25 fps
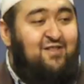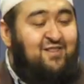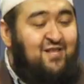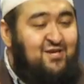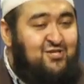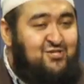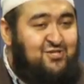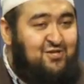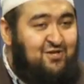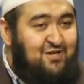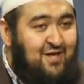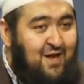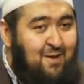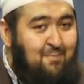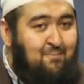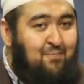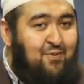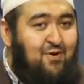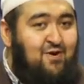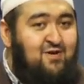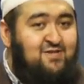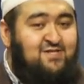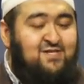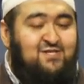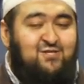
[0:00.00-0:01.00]
initial
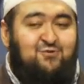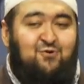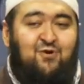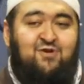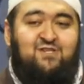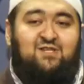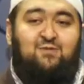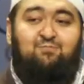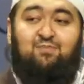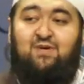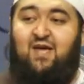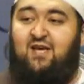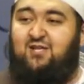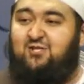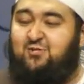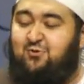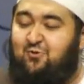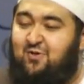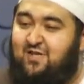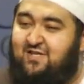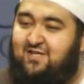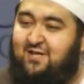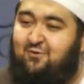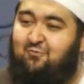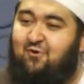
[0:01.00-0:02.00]
impulse is going to be, as
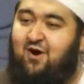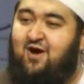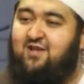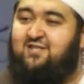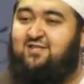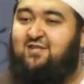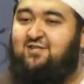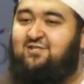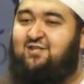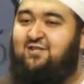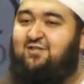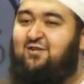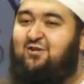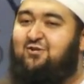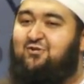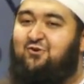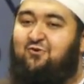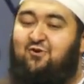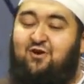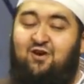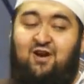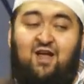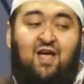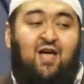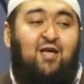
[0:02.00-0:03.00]
soon as he walks into the
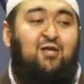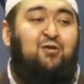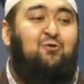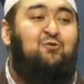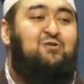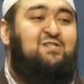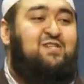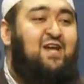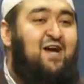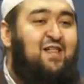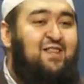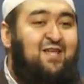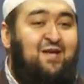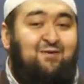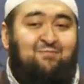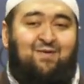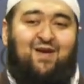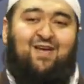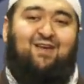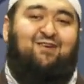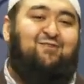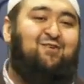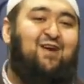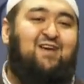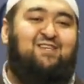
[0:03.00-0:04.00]
door, you tell him I
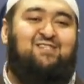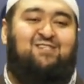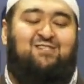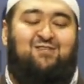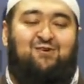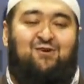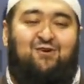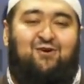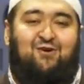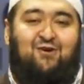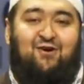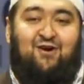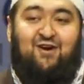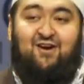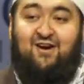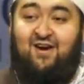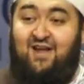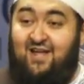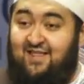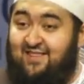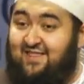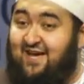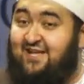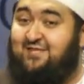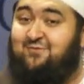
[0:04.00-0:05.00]
crashed your car.
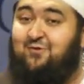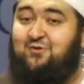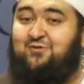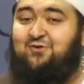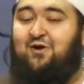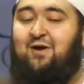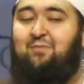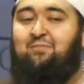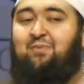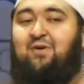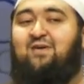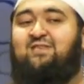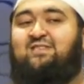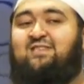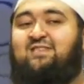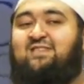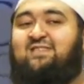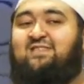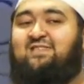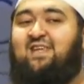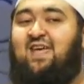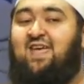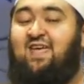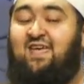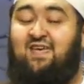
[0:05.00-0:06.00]
That's what your impulse is
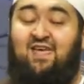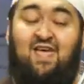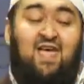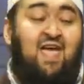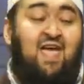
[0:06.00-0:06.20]
saying.